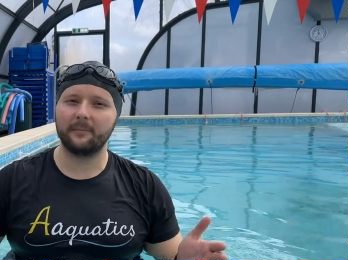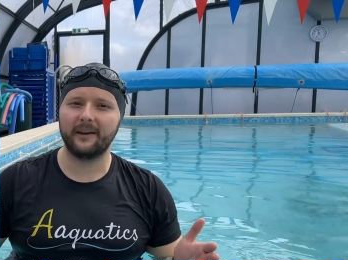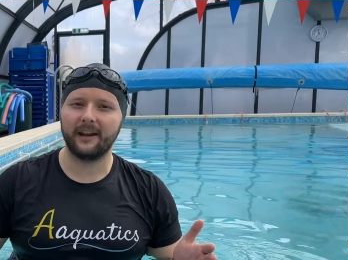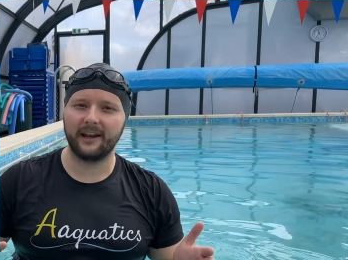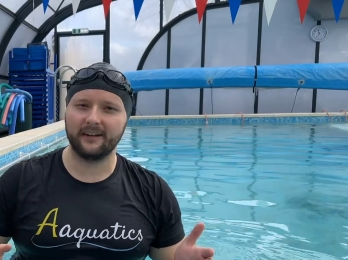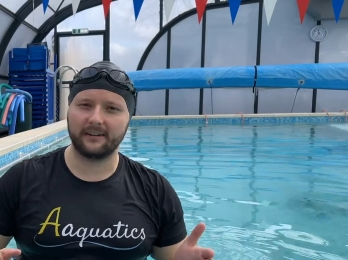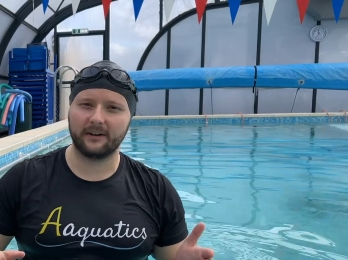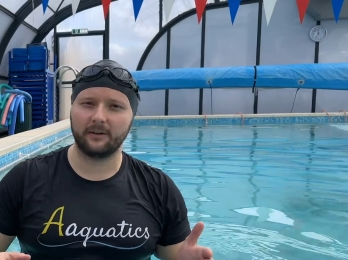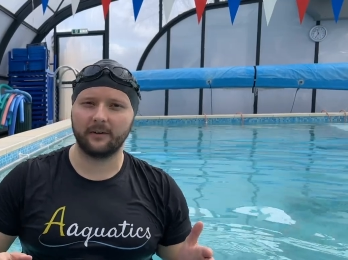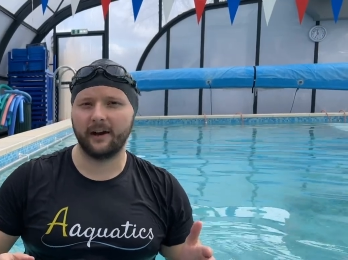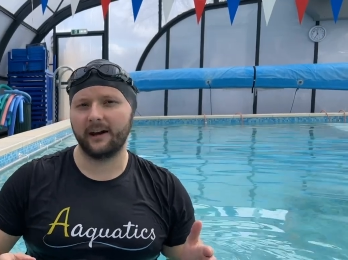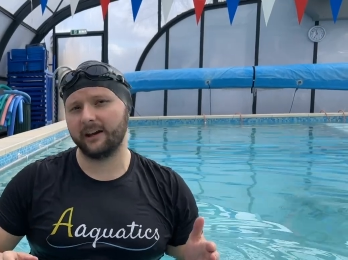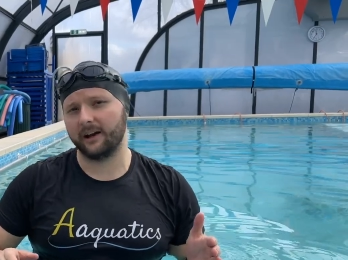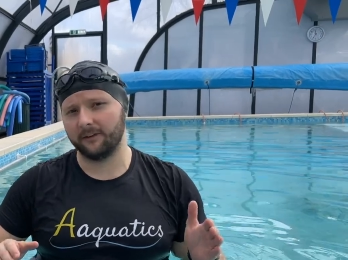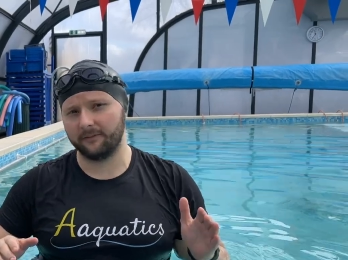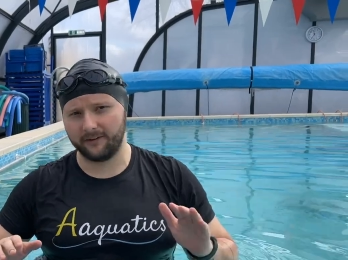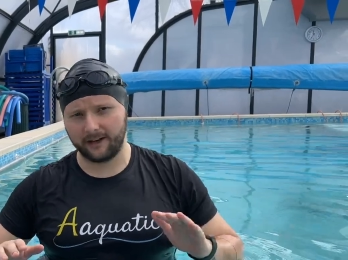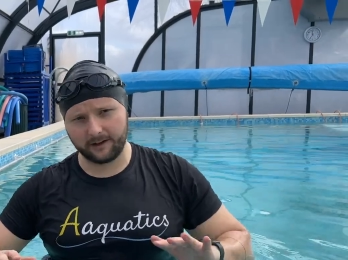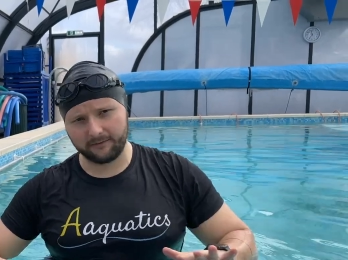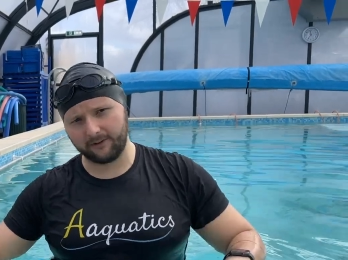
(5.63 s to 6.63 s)
an adult and
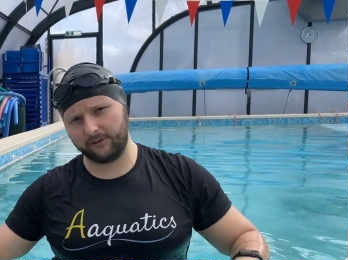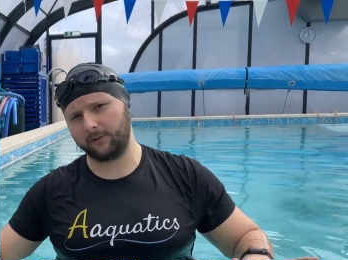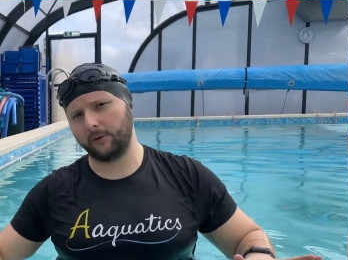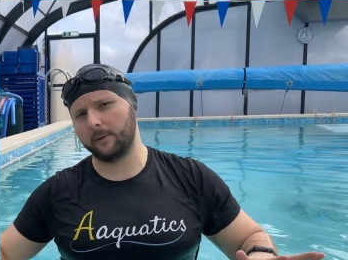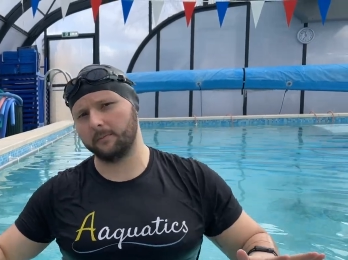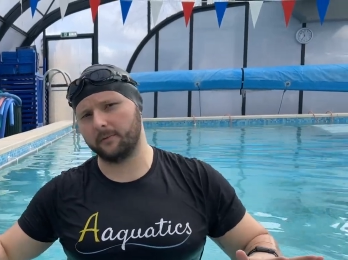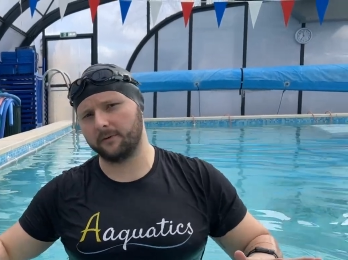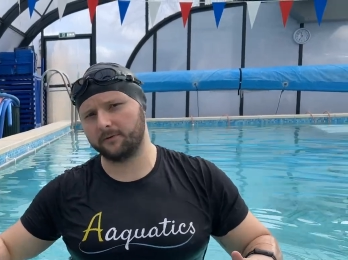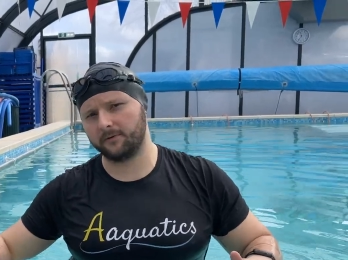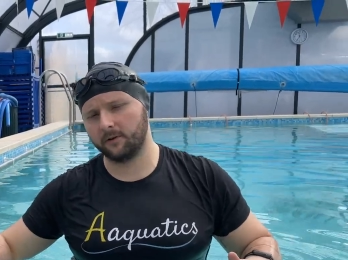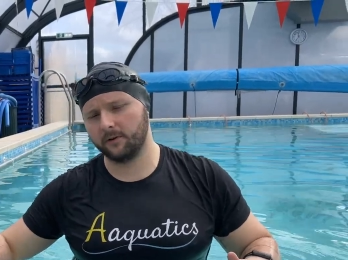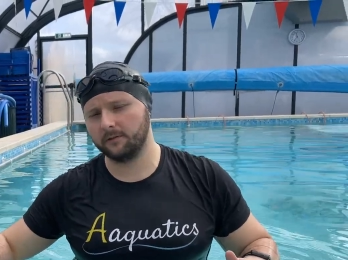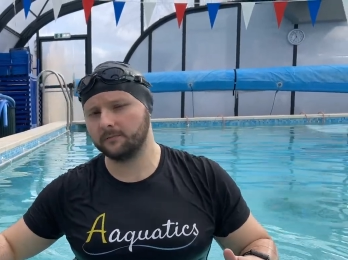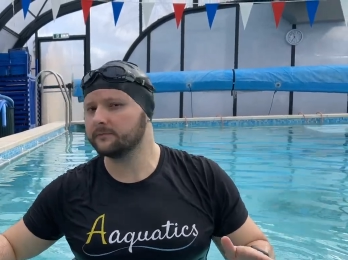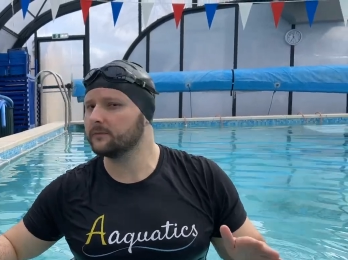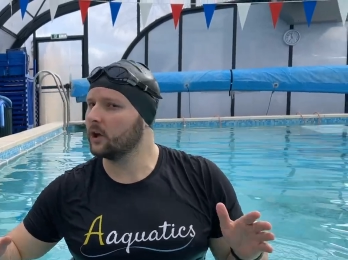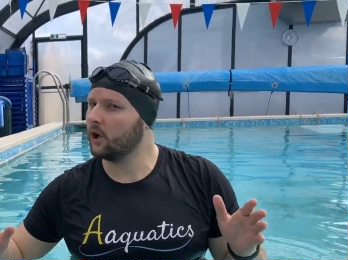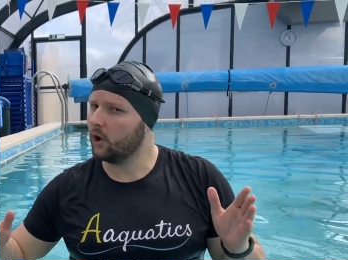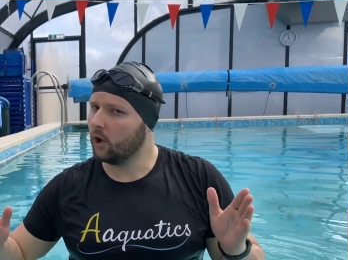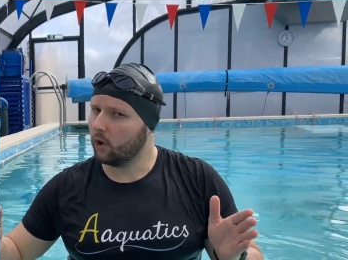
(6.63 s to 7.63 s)
I've never swum before,
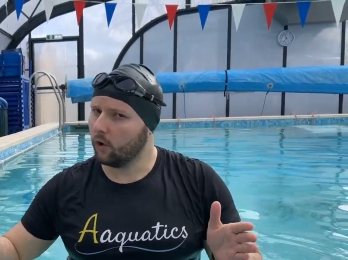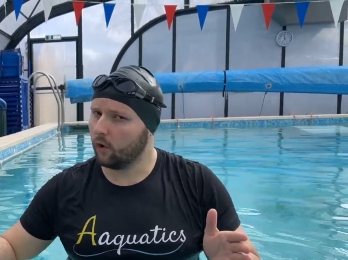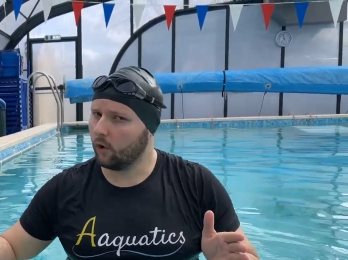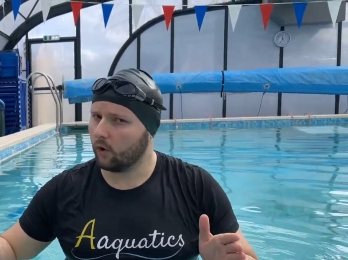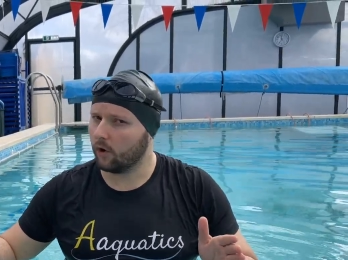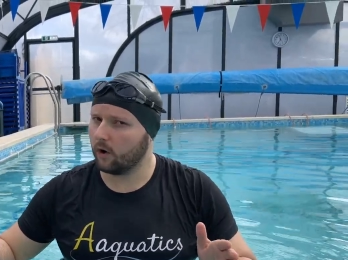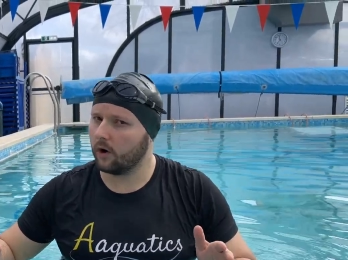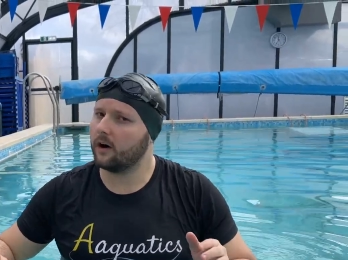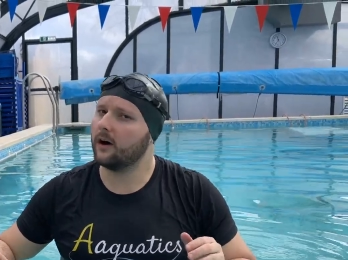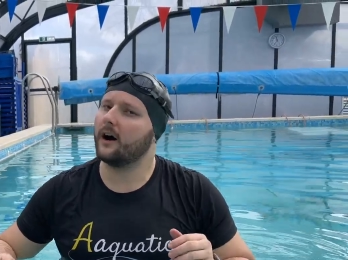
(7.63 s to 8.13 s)
or